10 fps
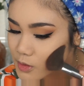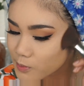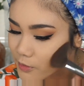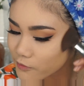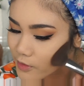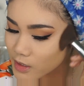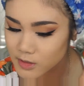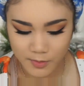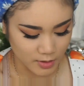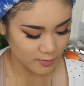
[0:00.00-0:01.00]
up my
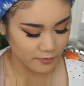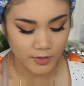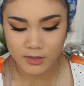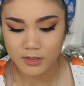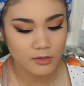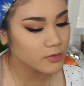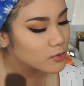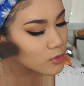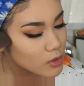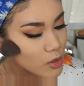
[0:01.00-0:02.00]
face because my face is a
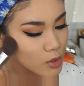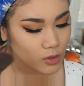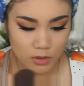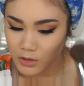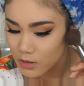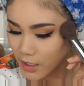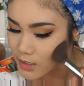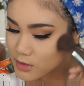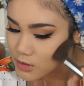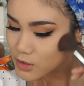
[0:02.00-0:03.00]
little
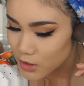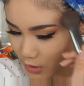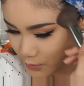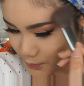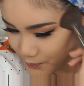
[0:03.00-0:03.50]
light, you know?